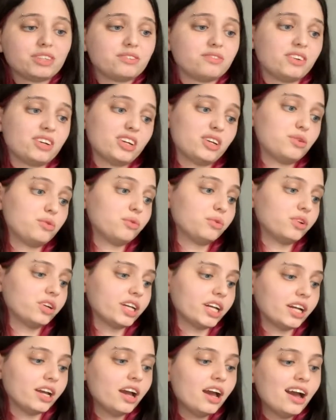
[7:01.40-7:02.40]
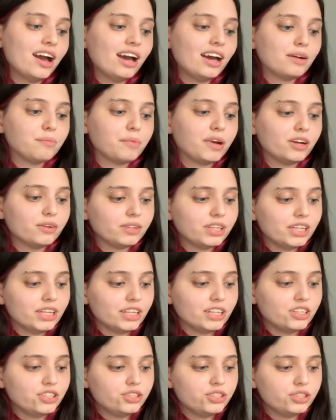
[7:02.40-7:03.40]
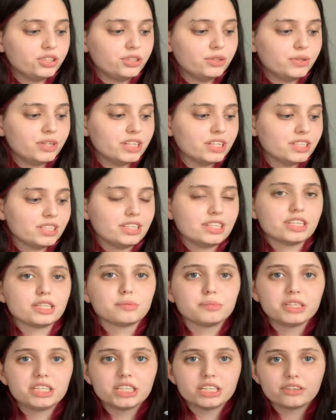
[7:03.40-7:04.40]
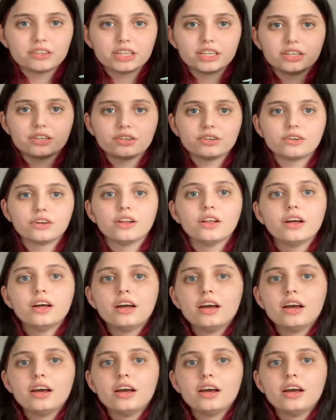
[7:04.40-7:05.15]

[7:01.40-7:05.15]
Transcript: very cool looking. My only issue is this material.